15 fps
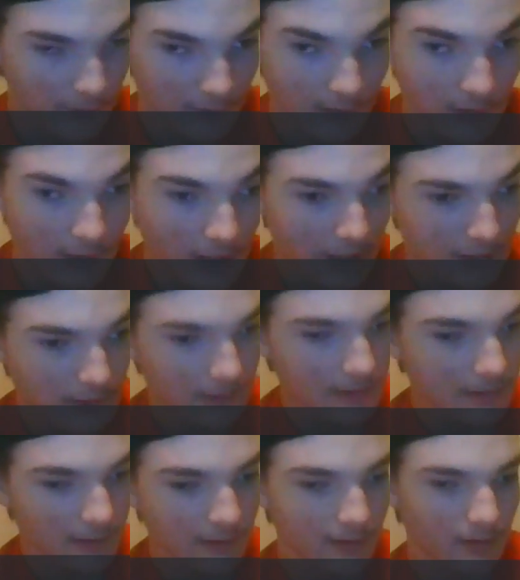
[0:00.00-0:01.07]
was in
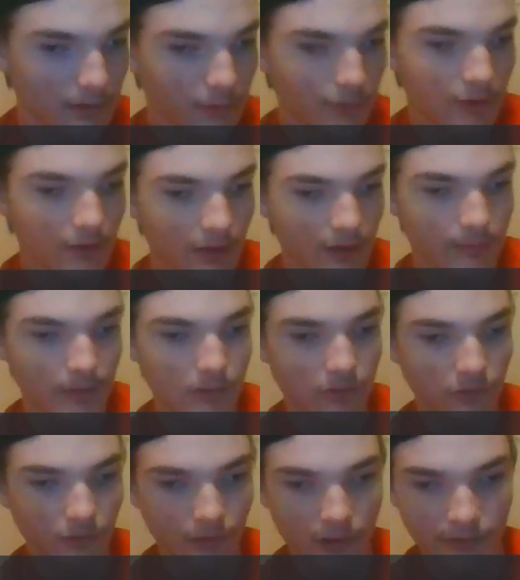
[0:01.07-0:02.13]
1963. Let It Be was